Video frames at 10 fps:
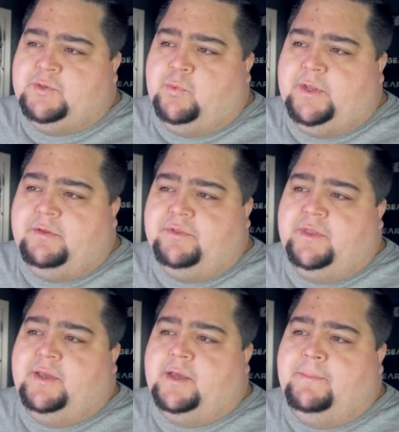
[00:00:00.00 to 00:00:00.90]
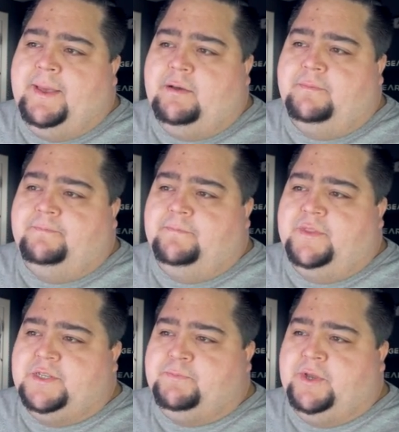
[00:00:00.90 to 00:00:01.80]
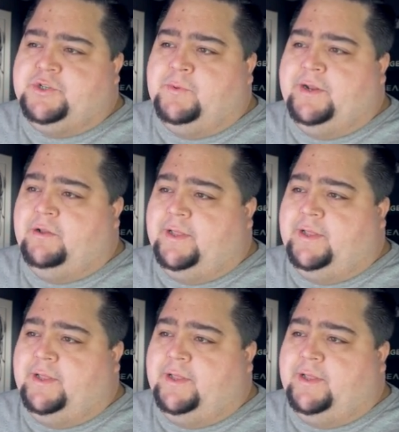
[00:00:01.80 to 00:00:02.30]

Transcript: what do you think about this picture right here?